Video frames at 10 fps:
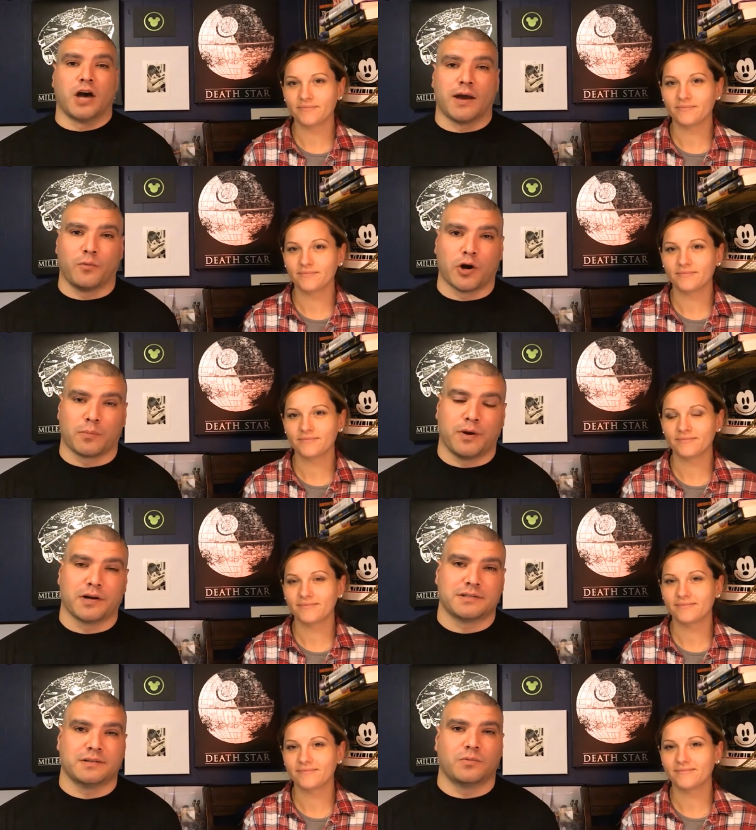Speaker 1: not water
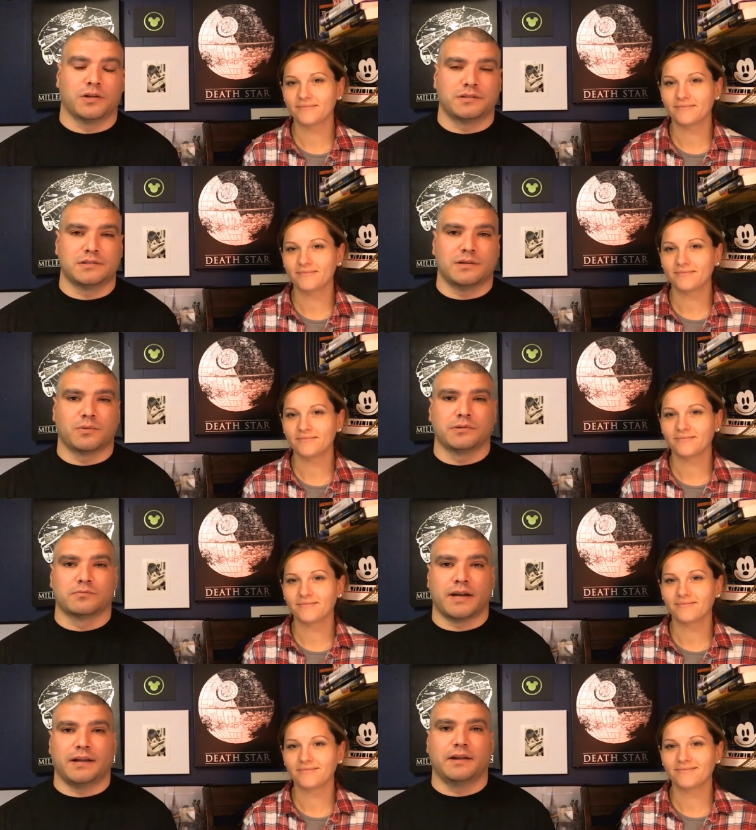parks, in Walt Disney World
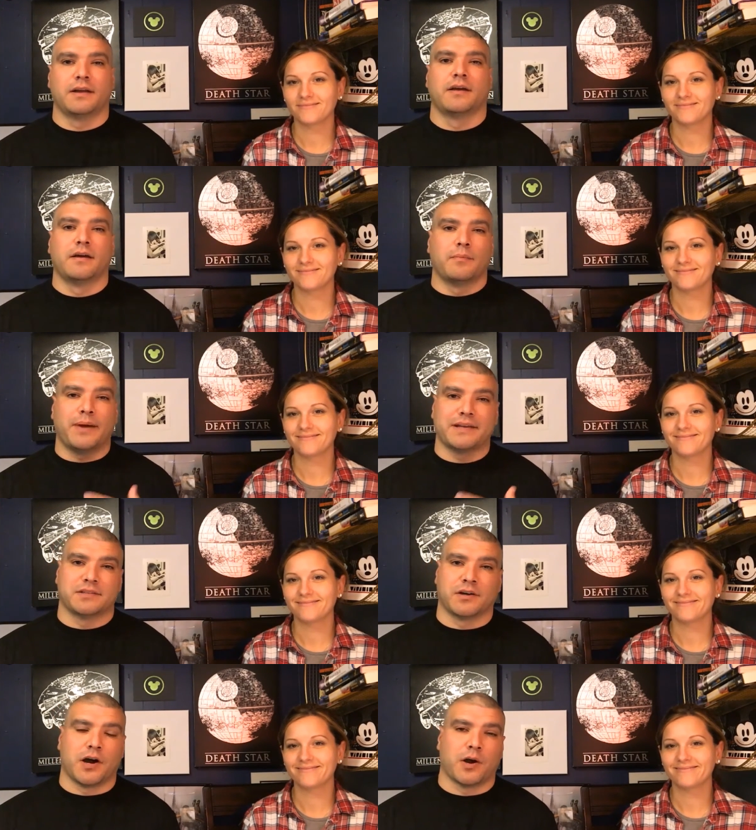rated
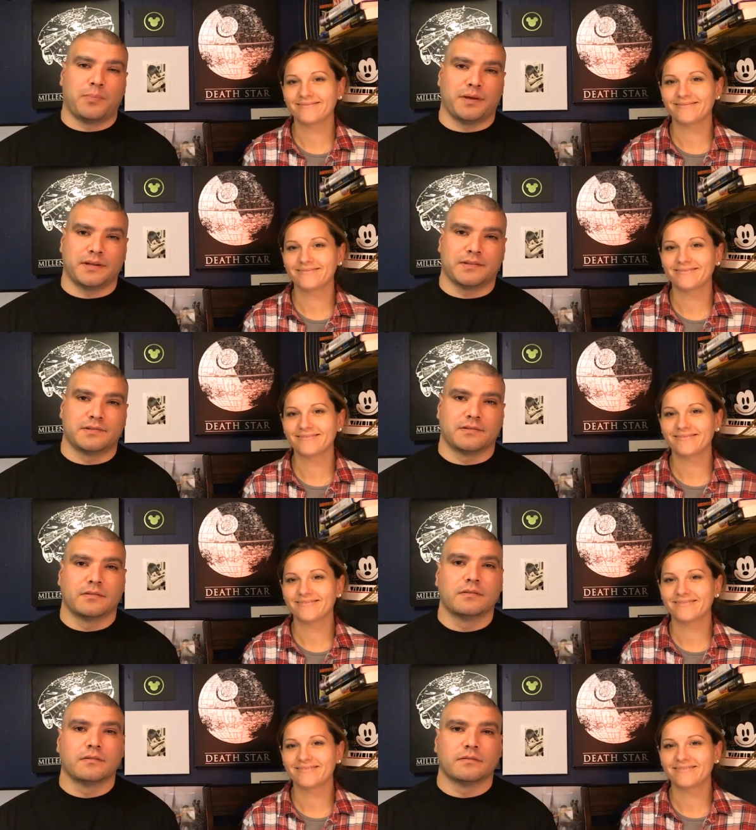based on our opinions.
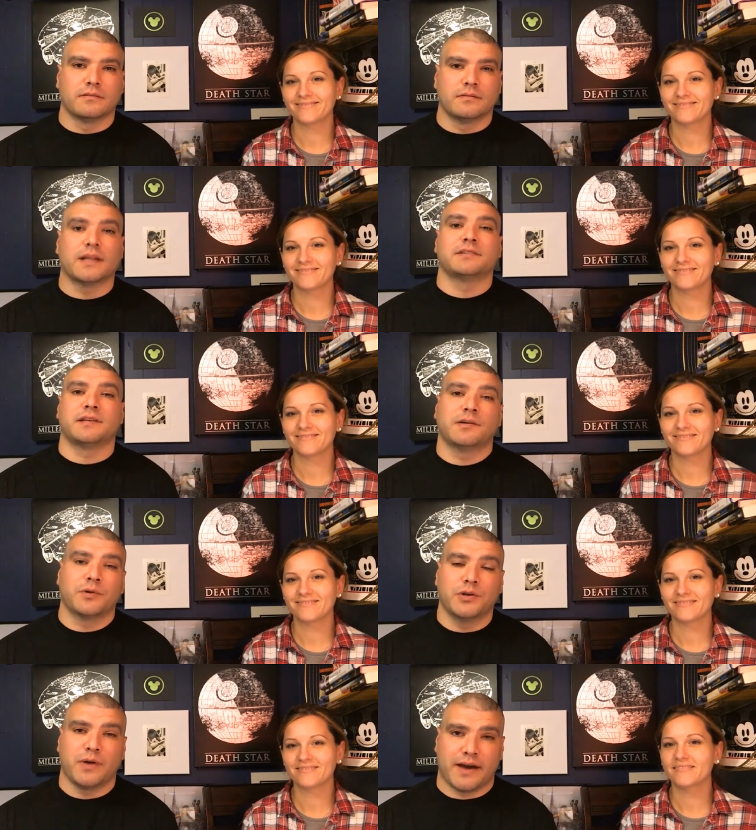Let us hear
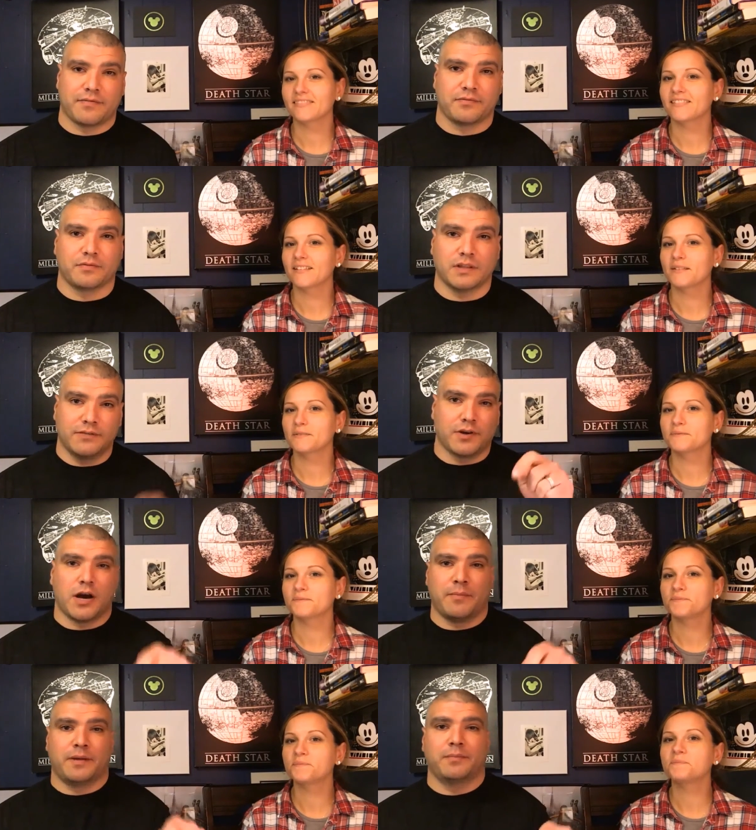what you have. Leave a
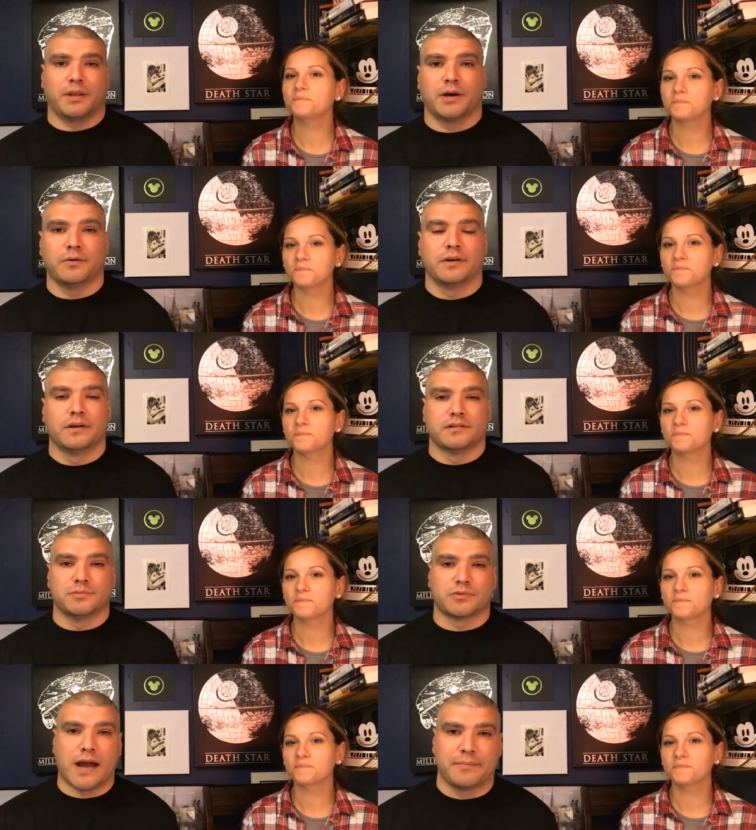comment below,
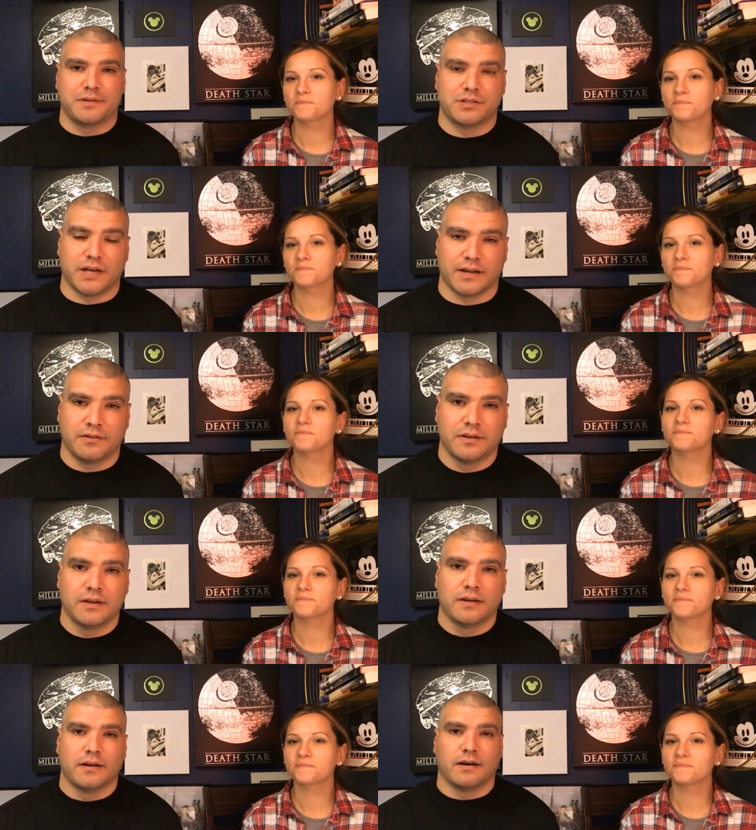subscribe to the channel,
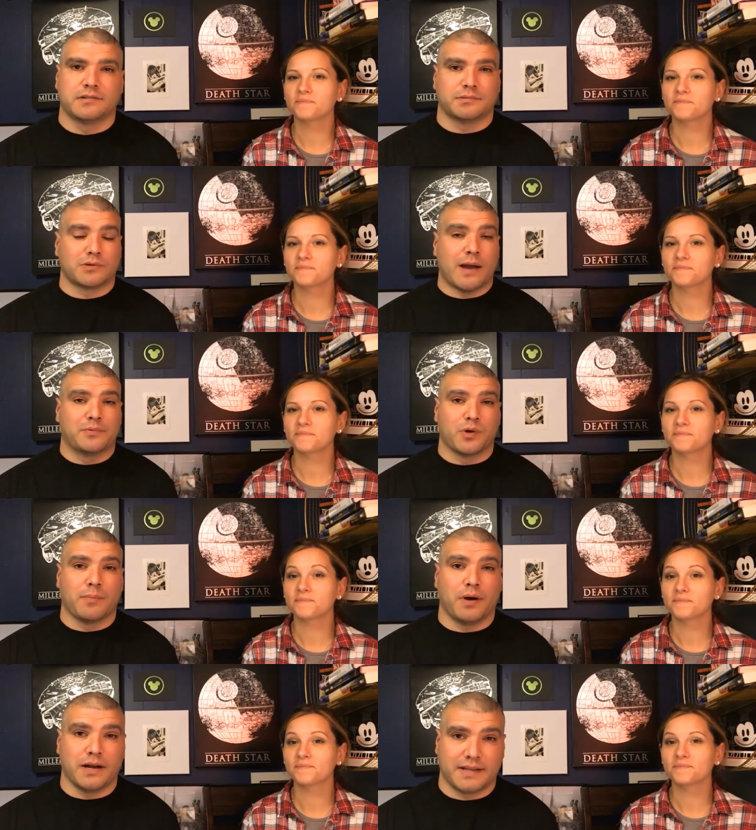uh, subscribe to
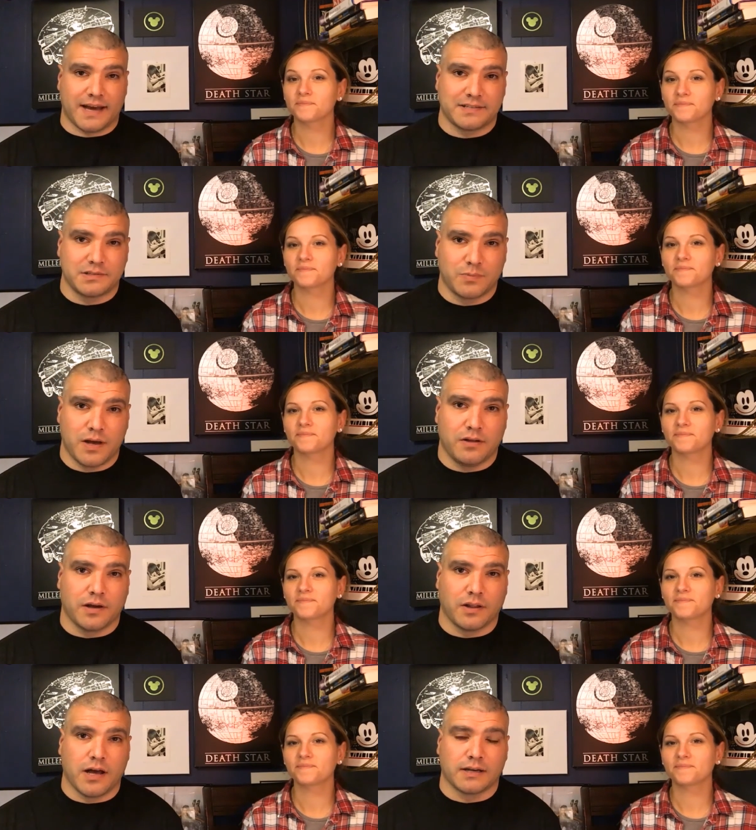our podcast as well,
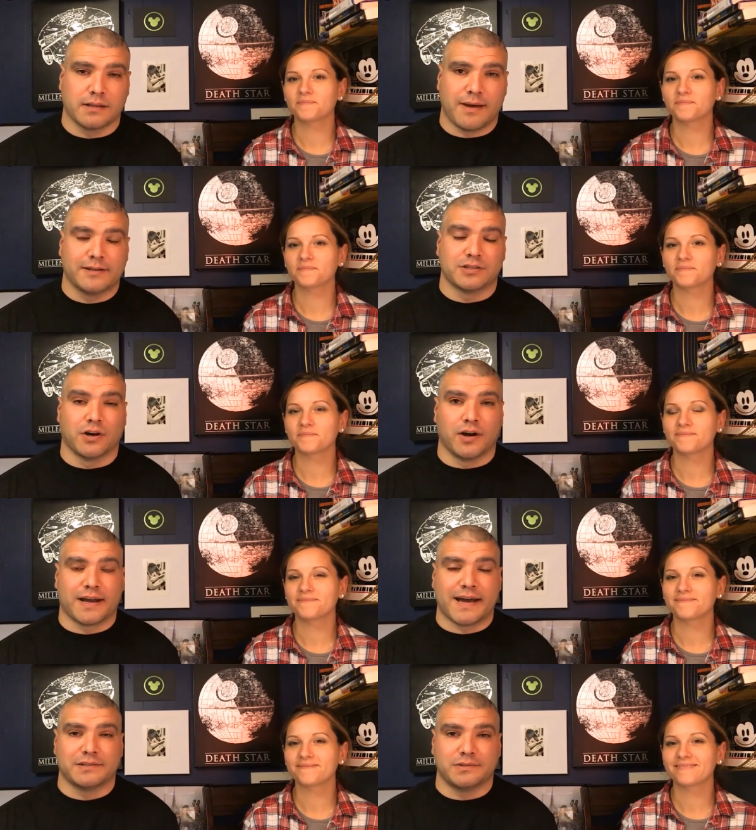Unlocking the Magic on
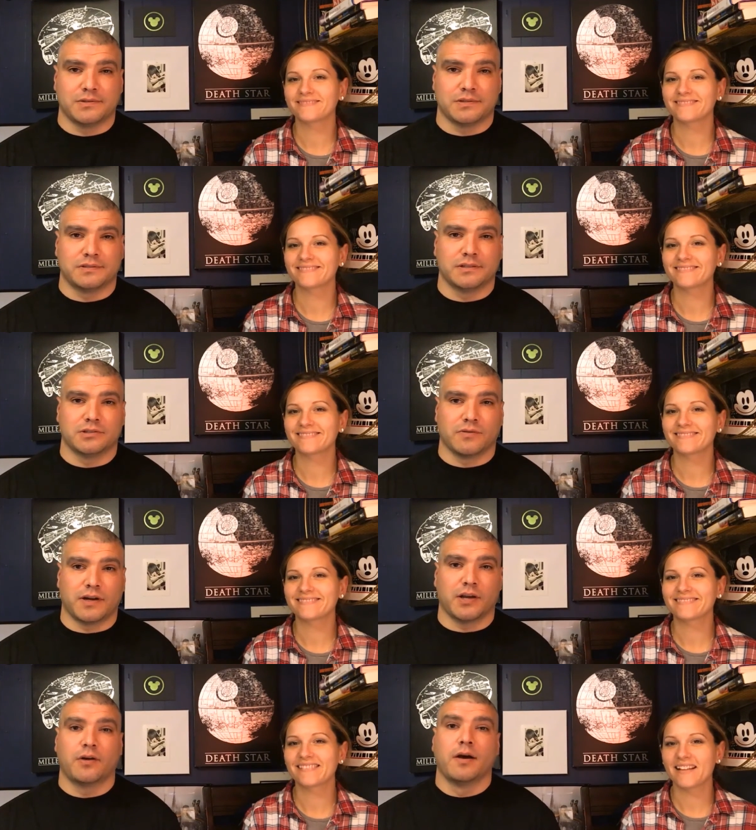iTunes and Stitcher
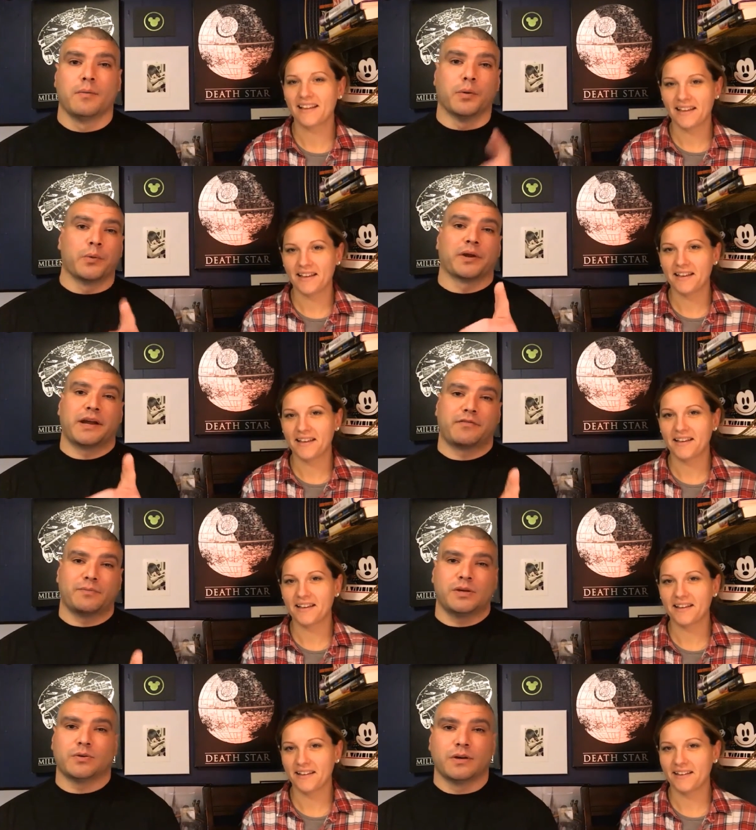Radio. But we want to hear
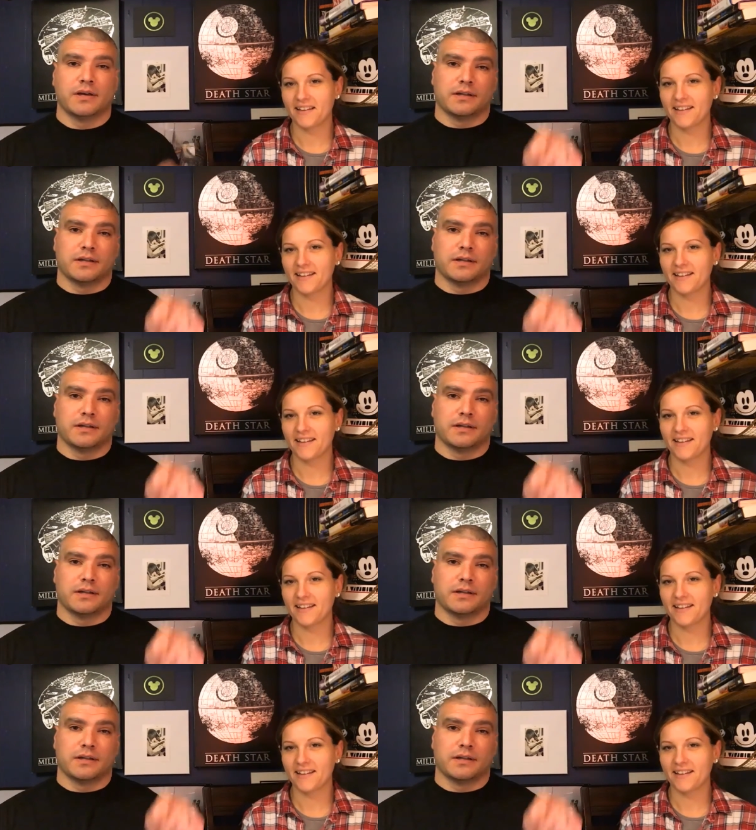from you.